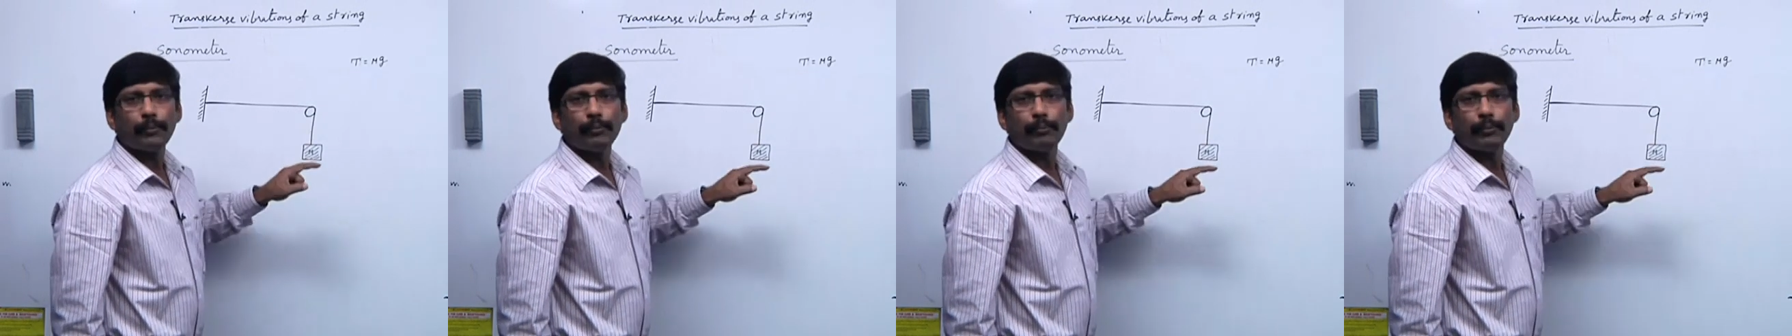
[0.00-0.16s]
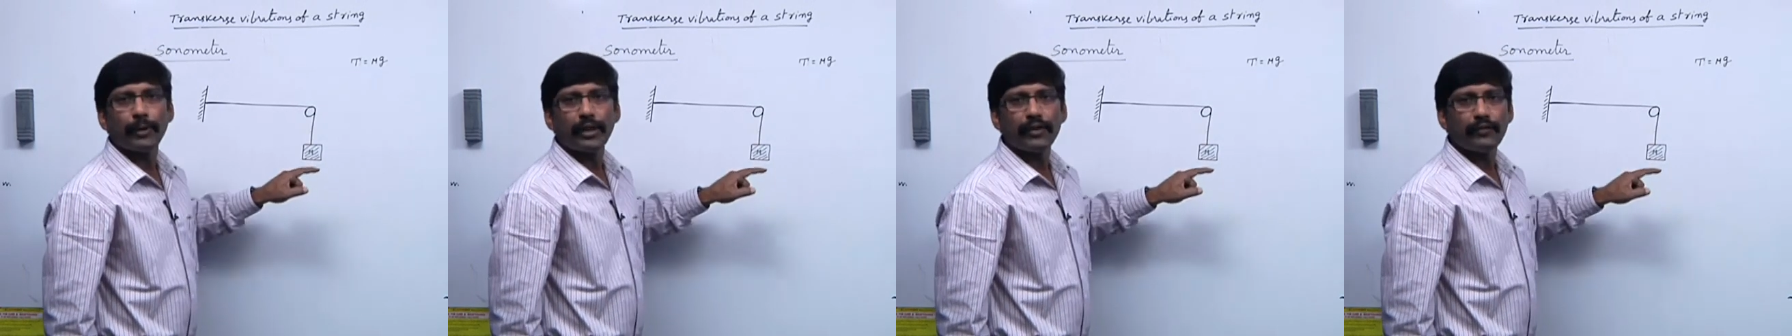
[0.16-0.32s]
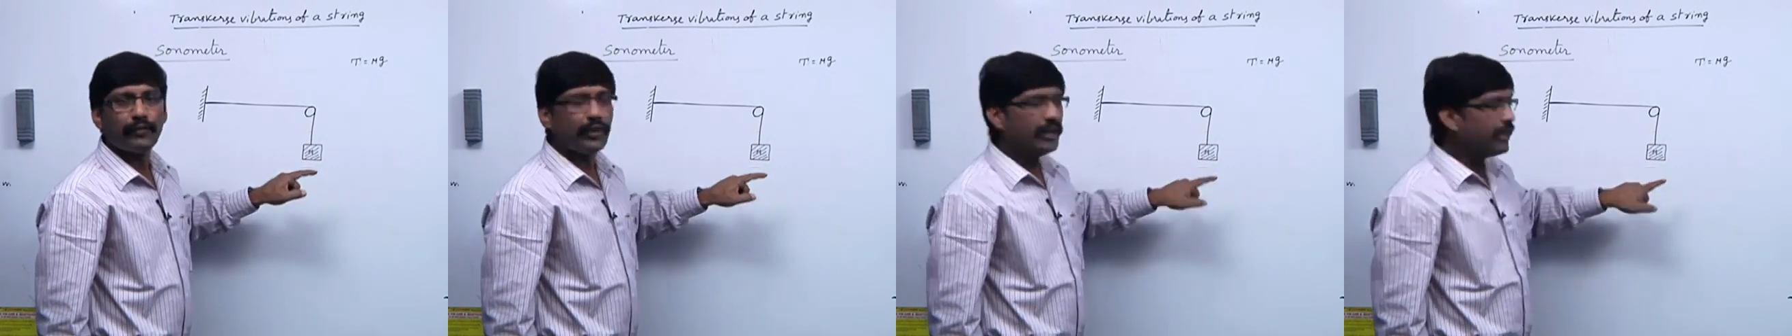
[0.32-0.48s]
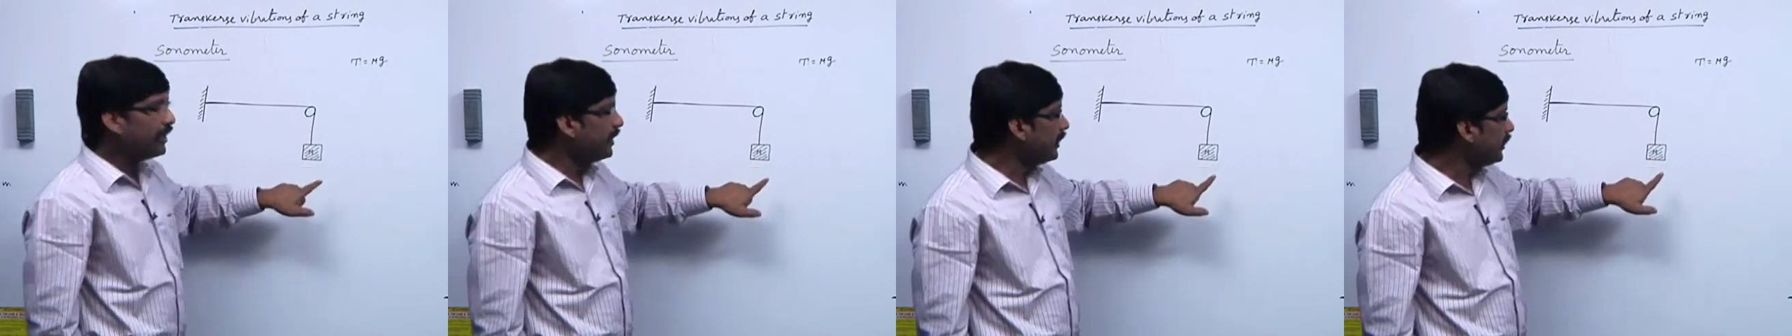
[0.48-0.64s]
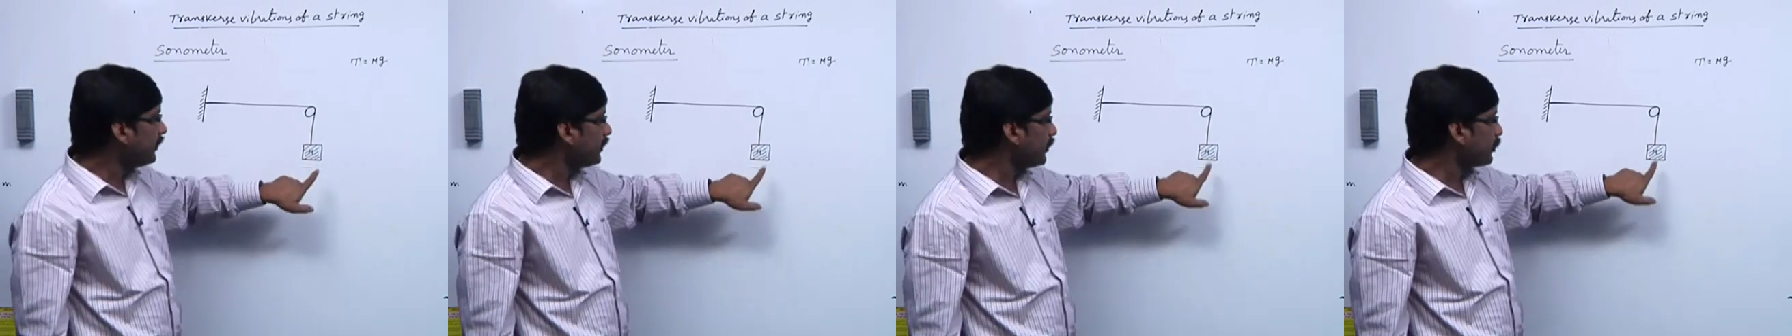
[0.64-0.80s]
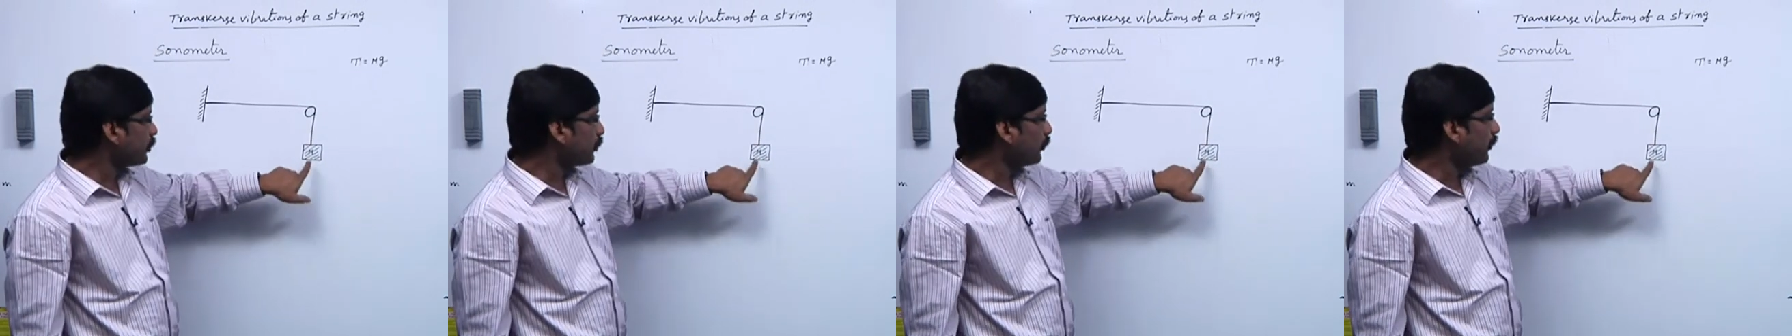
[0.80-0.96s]
By
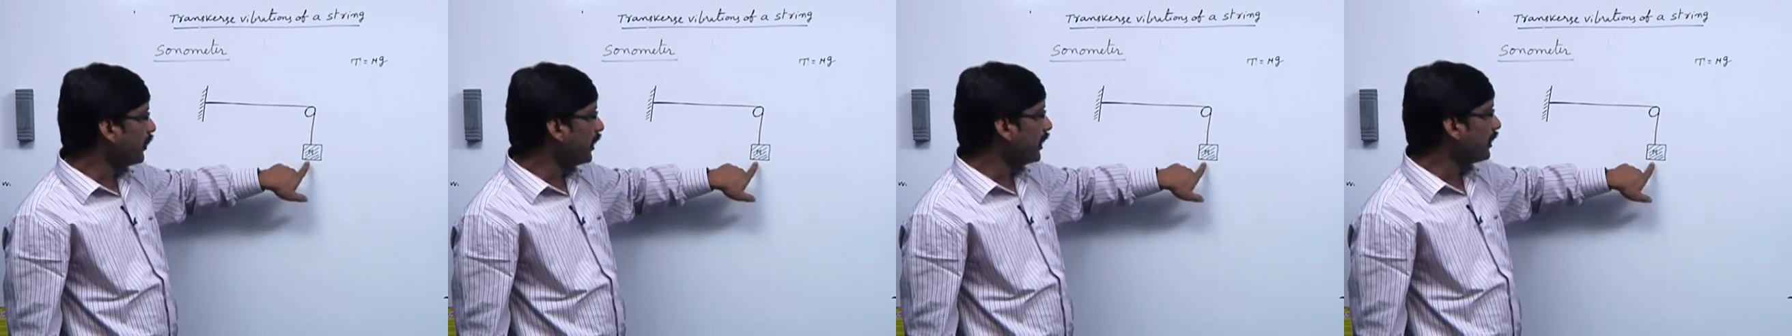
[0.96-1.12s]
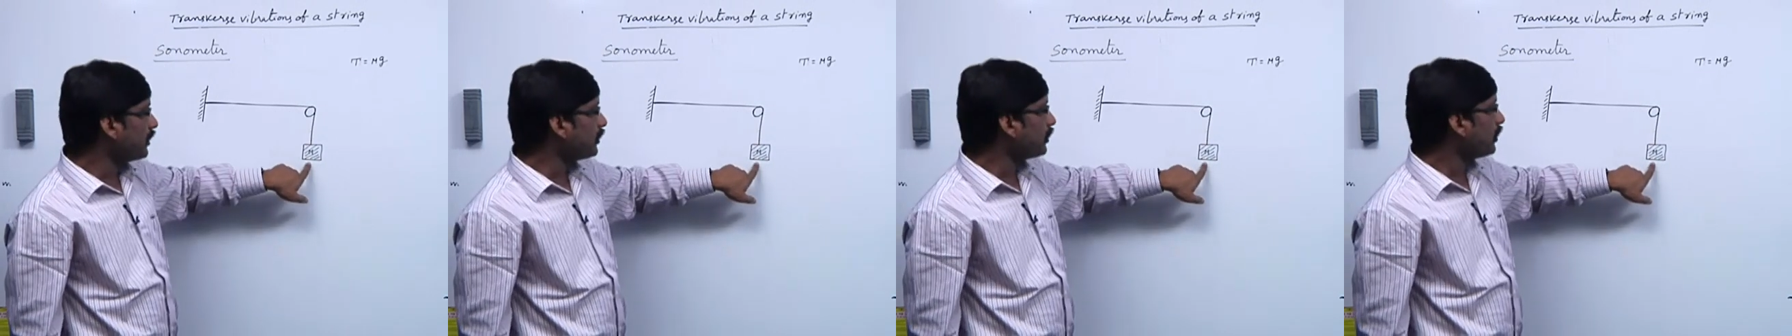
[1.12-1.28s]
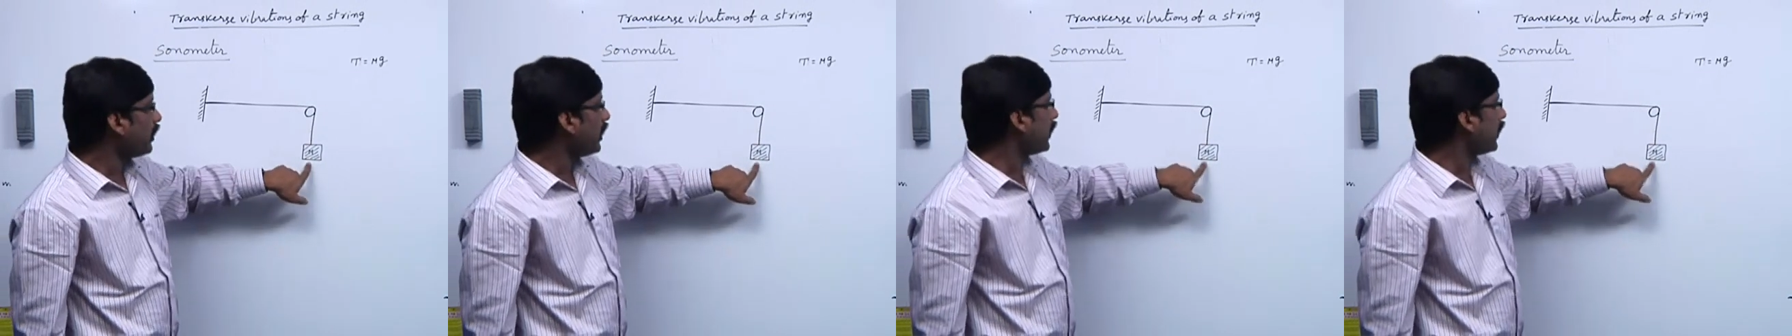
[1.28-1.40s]
varying this weight,